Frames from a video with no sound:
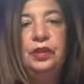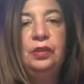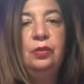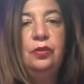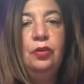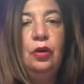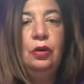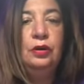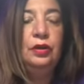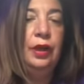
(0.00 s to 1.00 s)
Some of you,
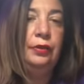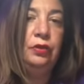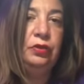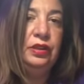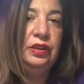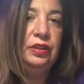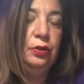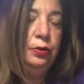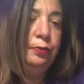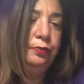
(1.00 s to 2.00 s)
are, okay, so this is
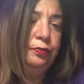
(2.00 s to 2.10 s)
you.